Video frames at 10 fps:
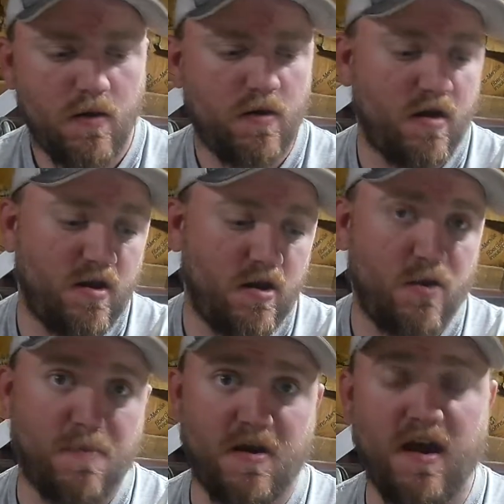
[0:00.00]
Great
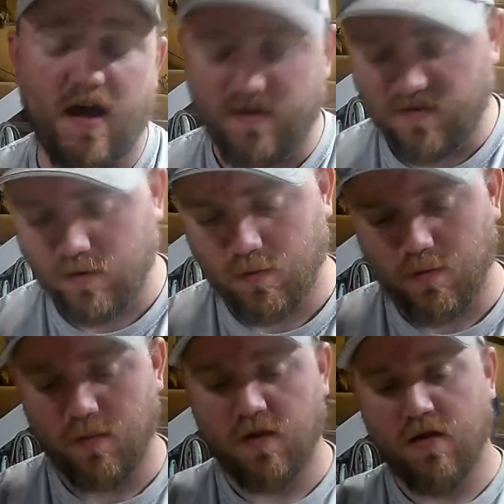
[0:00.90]
group of guys.
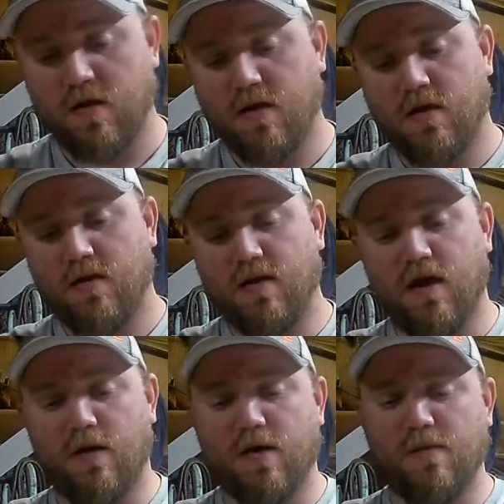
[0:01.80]
They
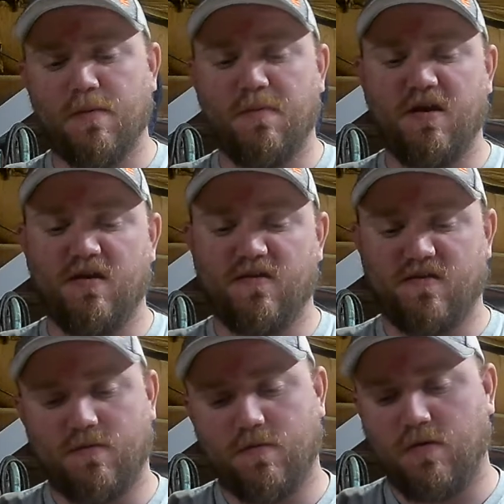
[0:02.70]
got rubber beads.
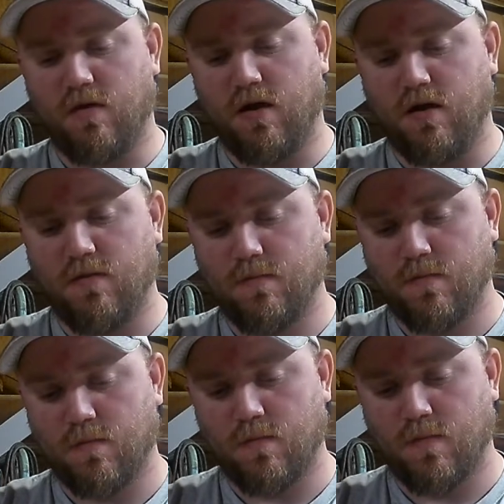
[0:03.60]
Okay.
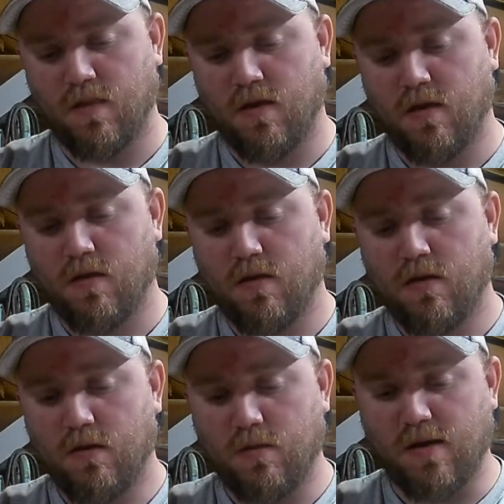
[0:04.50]

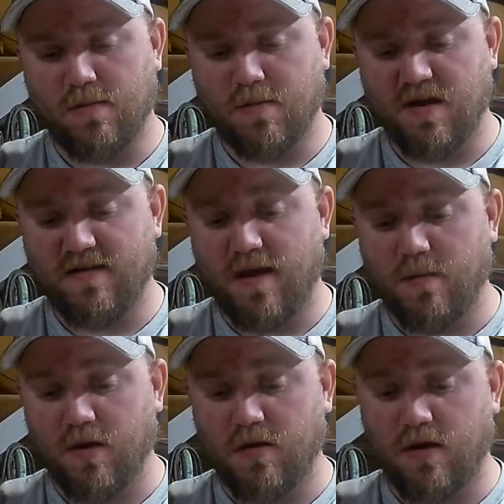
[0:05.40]
The rubber beads,
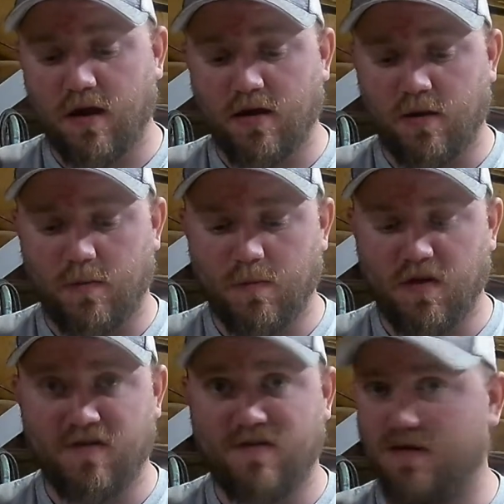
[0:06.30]
I'm really liking them.
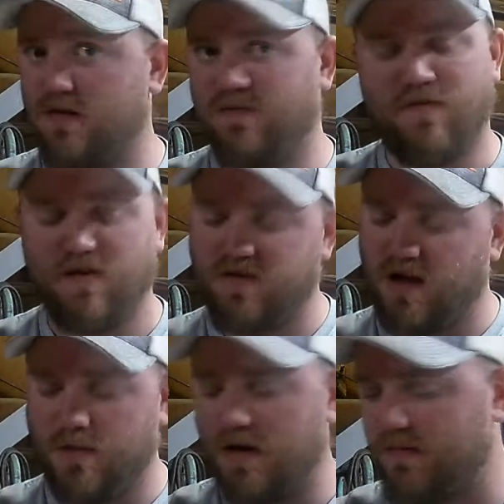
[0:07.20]
That's the first
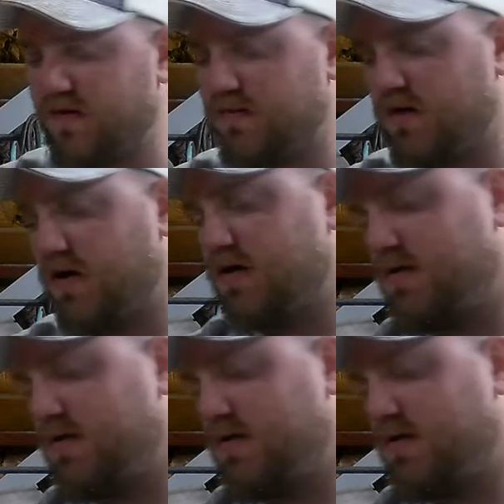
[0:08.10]
time I've ever heard